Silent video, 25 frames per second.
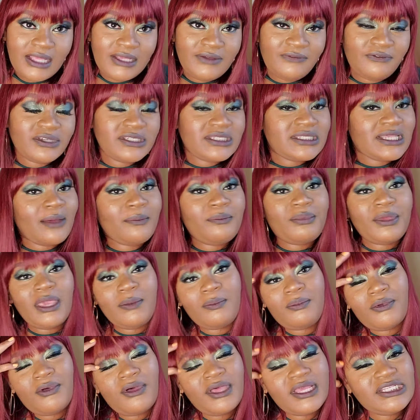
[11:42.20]
for some
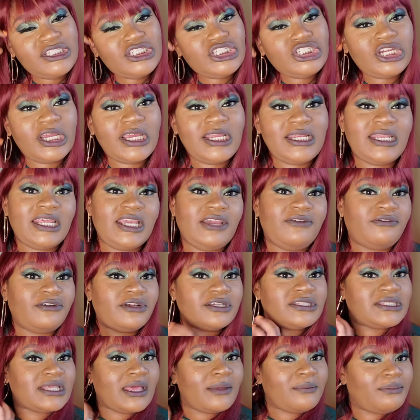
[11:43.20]
people it's trendy, for
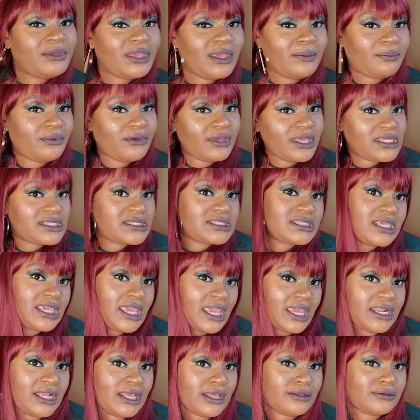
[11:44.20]
some people it's
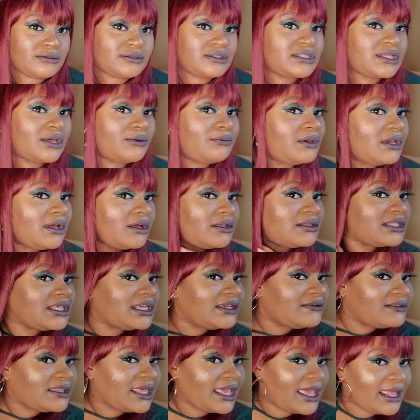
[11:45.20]
ghetto, so we're gonna
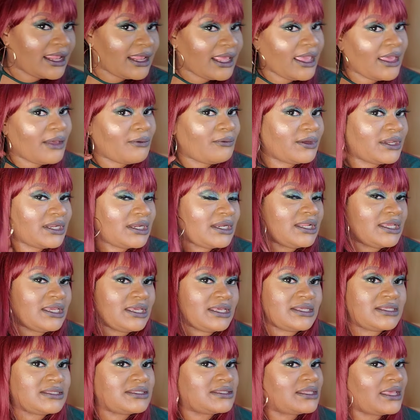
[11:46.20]
leave that at what it
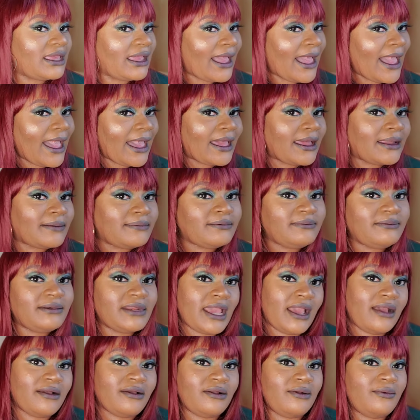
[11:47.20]
is. I'm
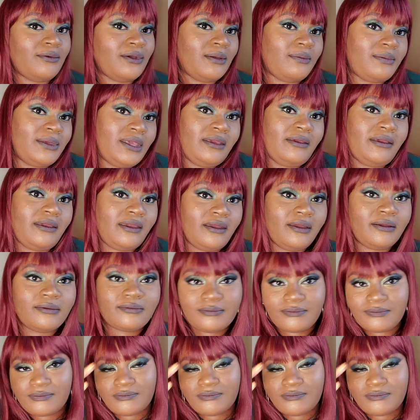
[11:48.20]
not gonna wear pink hair,